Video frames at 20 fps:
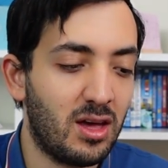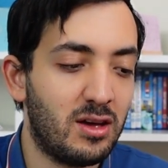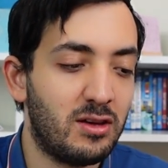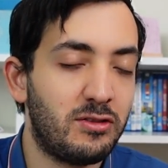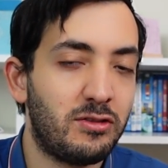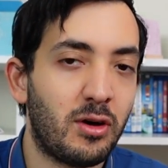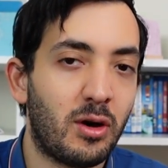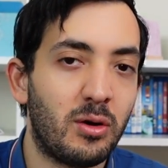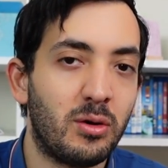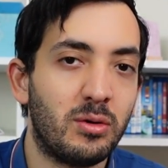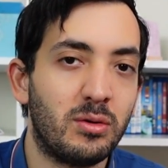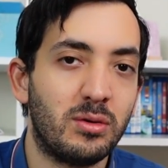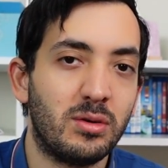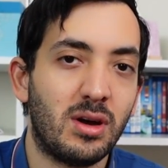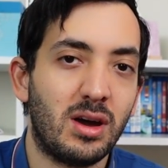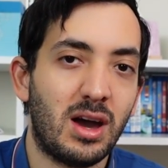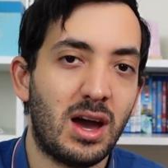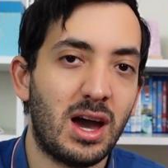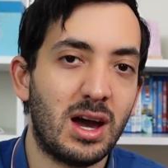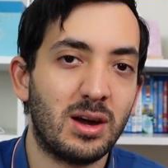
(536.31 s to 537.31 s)
So
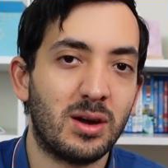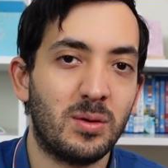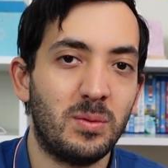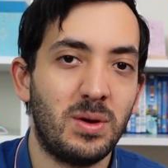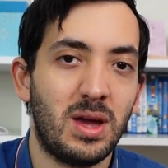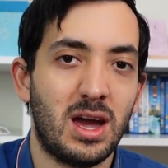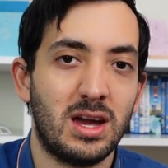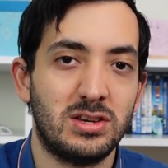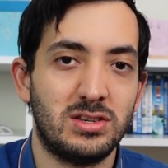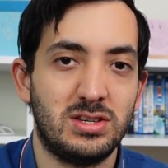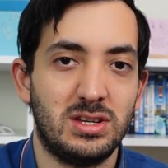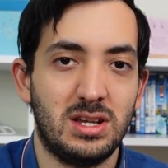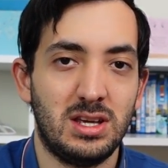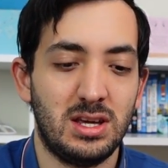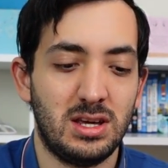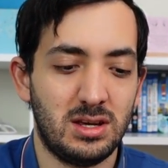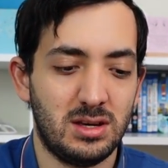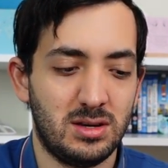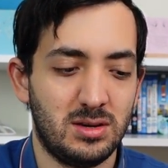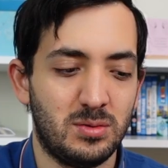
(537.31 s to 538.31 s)
how can we
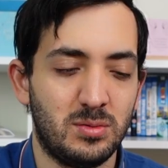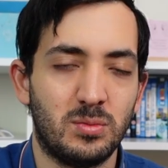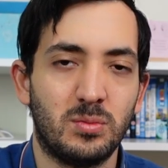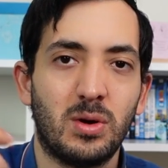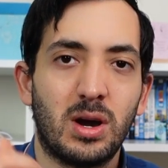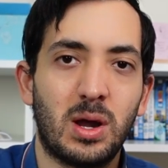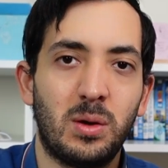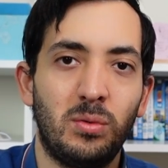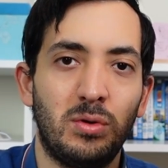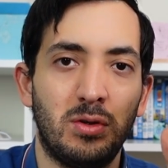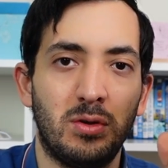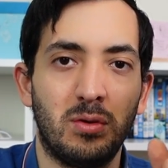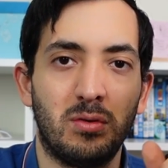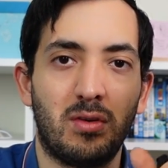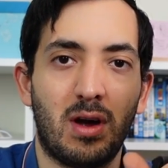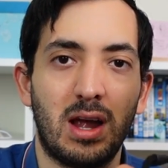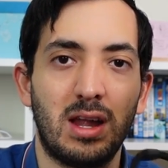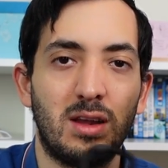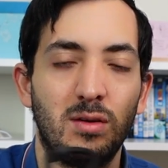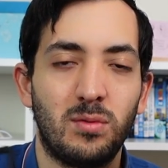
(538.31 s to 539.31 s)
actually, what can we do,
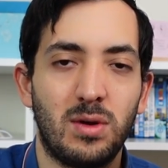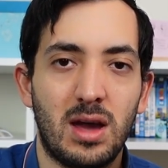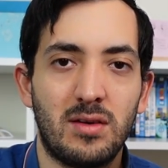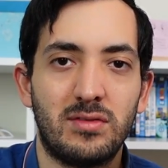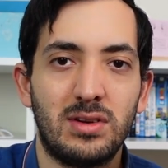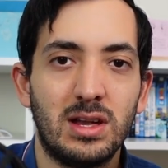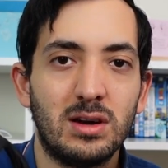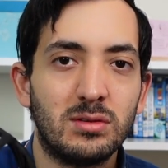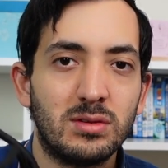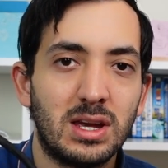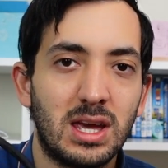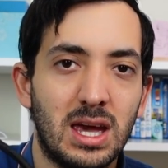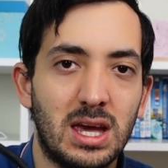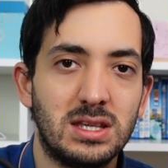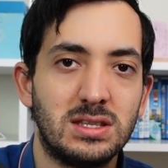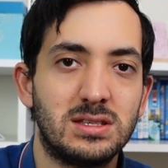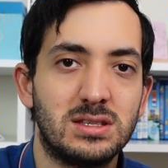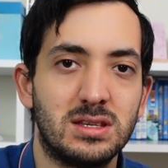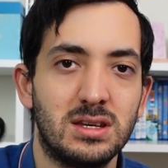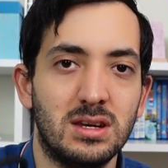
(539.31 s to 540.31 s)
right? We have little
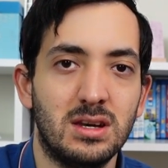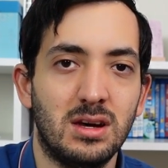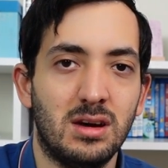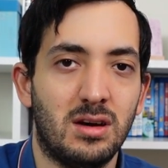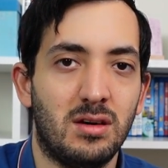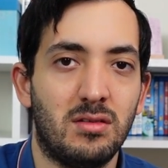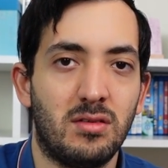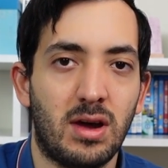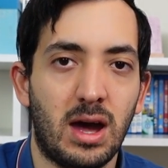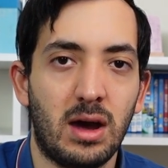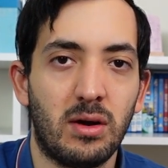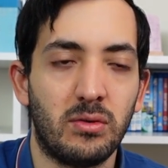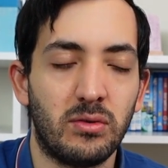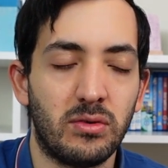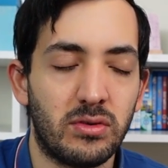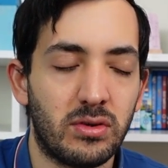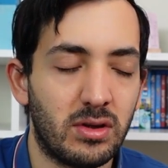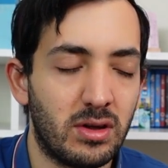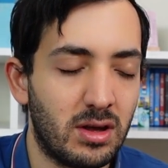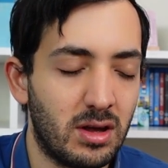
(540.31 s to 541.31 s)
kids
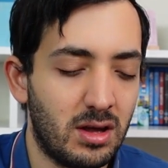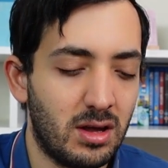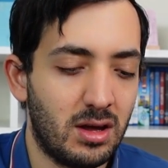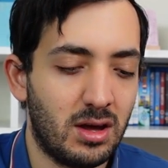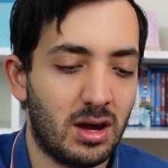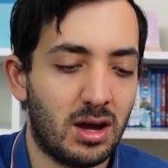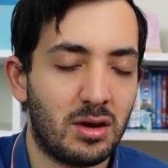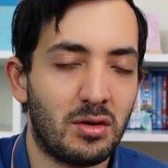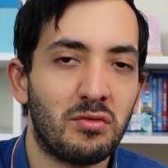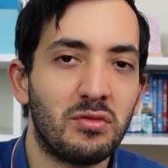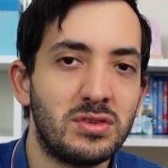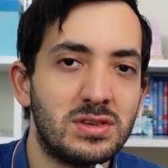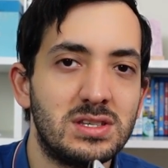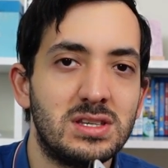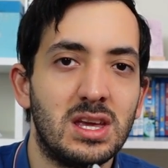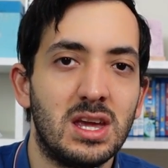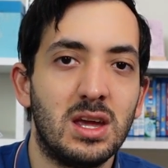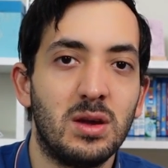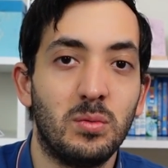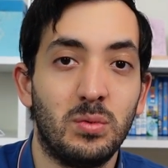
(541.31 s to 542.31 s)
around, and
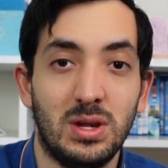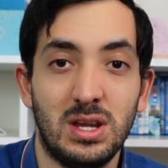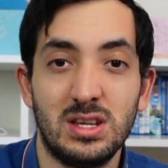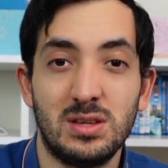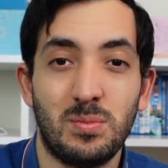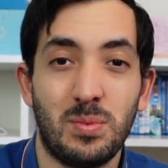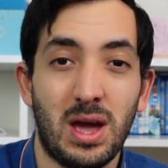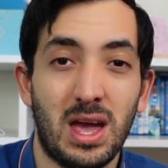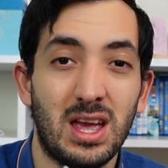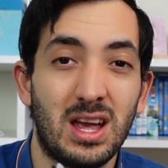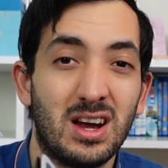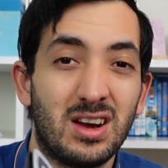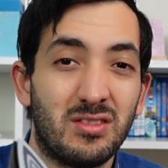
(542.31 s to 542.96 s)
obviously we need to pay